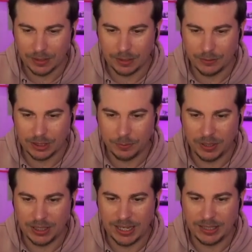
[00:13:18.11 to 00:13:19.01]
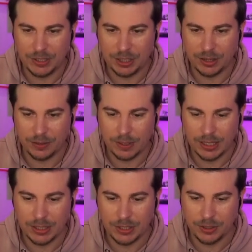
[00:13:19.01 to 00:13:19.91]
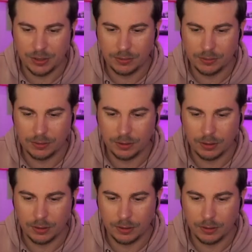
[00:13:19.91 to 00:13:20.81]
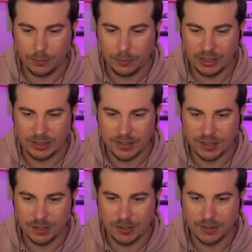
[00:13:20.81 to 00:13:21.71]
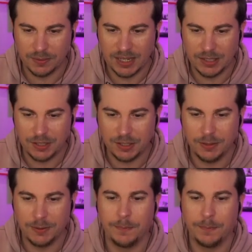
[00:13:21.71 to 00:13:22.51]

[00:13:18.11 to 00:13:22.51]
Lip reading: We're going to put an energy on the Raichu. We're going to Surge the Raichu.